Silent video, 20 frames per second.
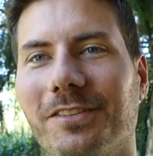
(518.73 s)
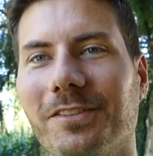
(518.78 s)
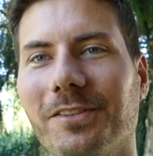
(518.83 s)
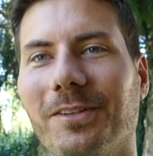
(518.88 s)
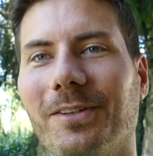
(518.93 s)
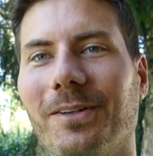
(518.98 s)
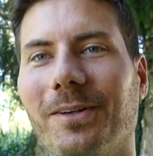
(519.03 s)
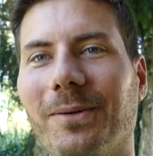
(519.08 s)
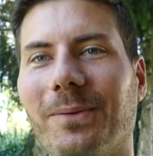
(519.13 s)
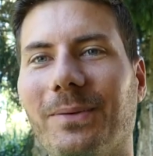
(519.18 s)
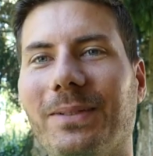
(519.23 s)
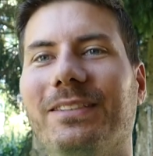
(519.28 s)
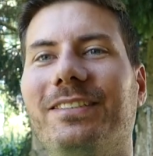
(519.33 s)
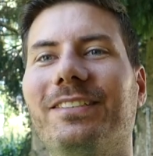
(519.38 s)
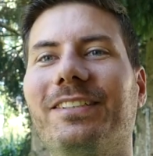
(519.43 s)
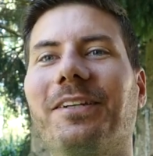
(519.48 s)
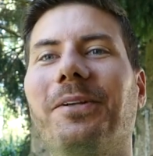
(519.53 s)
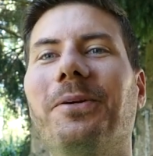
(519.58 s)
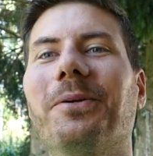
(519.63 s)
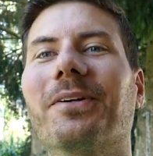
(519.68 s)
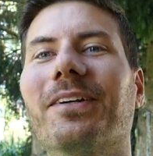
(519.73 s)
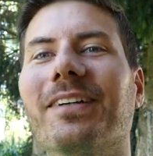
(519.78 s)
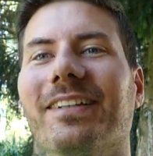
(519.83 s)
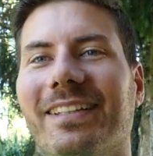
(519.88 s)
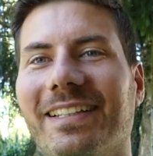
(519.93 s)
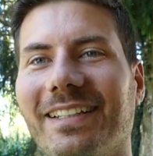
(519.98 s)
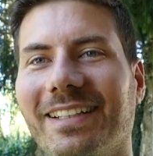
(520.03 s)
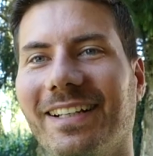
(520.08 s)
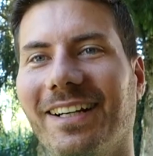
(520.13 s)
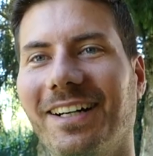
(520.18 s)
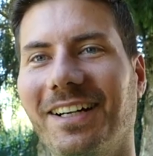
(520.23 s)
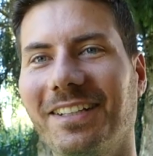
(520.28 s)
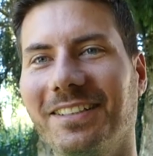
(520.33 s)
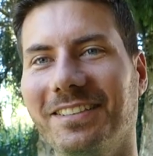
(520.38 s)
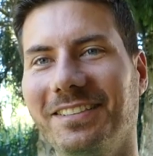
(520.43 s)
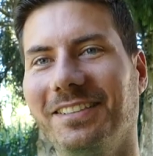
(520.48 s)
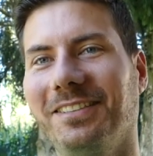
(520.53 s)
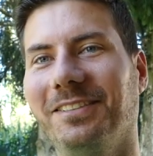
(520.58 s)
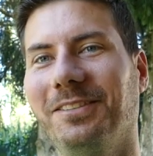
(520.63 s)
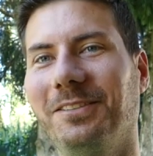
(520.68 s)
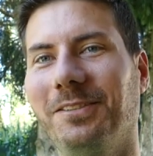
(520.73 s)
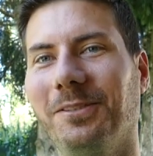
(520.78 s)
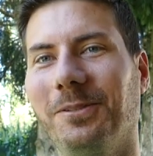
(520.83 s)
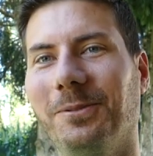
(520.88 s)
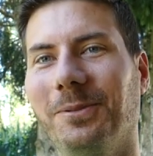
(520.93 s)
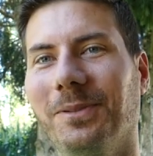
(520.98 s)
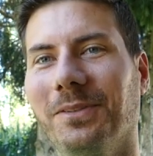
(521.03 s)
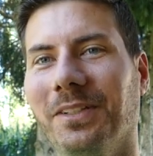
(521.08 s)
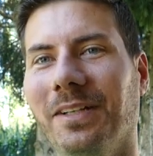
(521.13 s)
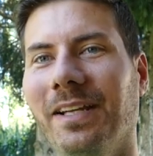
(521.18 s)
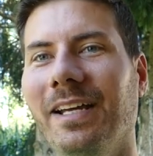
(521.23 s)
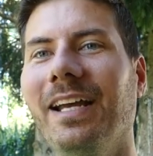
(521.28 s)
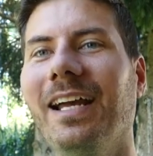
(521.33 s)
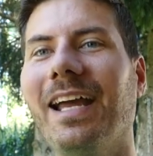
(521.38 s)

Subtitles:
you know, and security guards and so on.